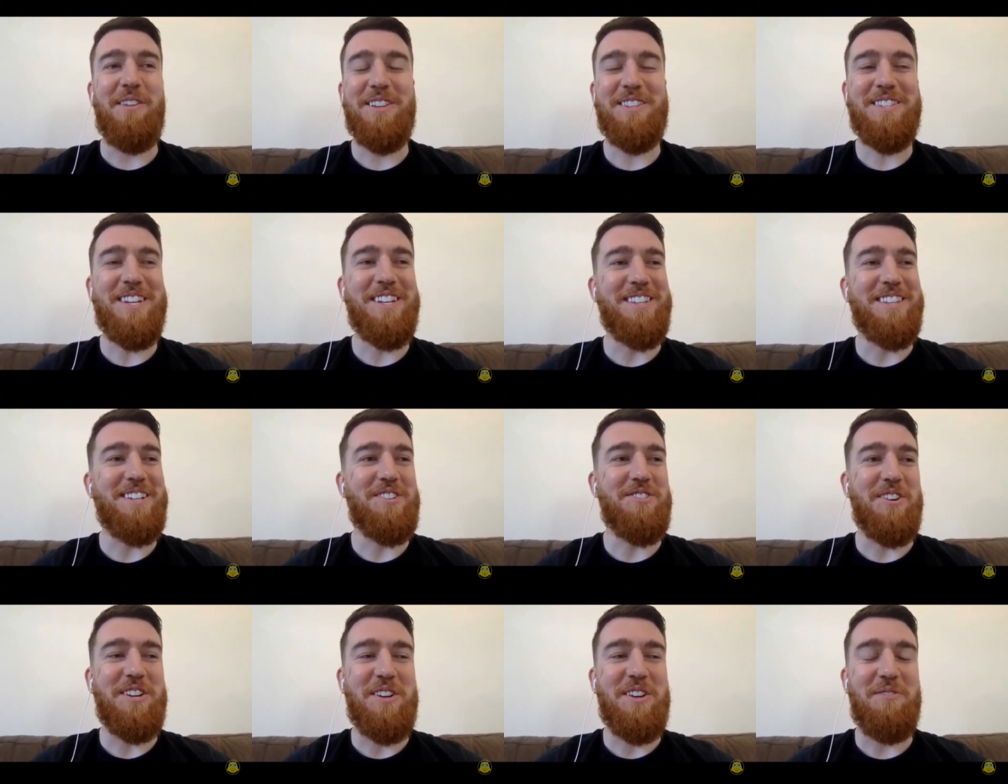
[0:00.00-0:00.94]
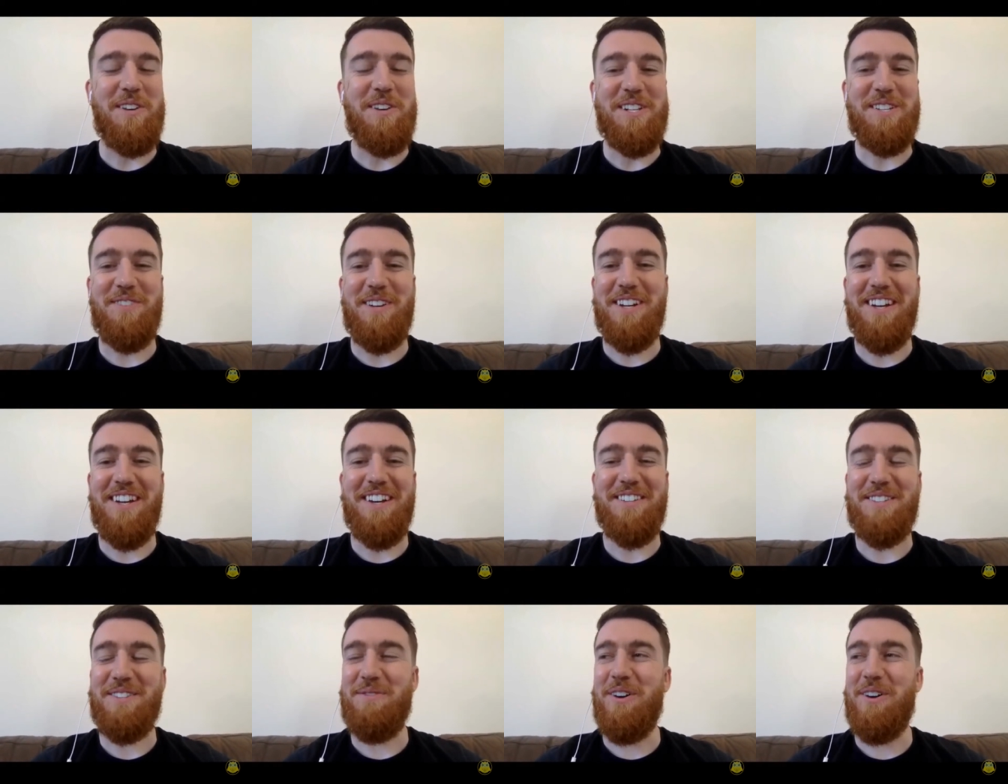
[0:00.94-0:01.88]
not saying they enjoyed coming into my
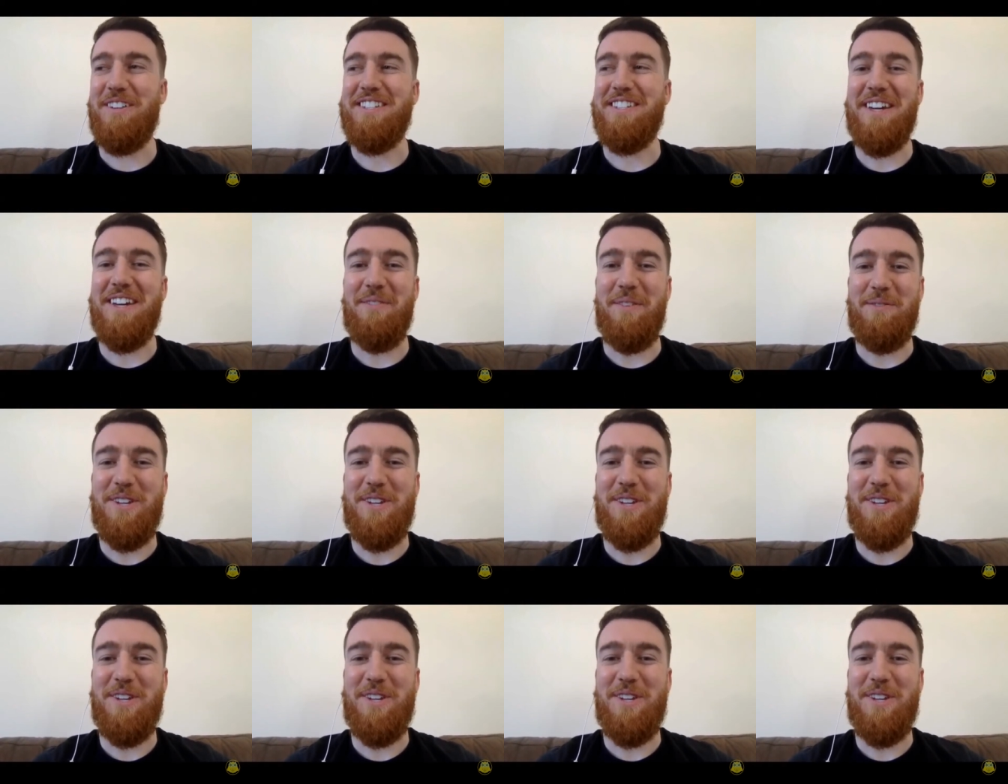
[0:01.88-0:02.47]
classroom all the time. I'm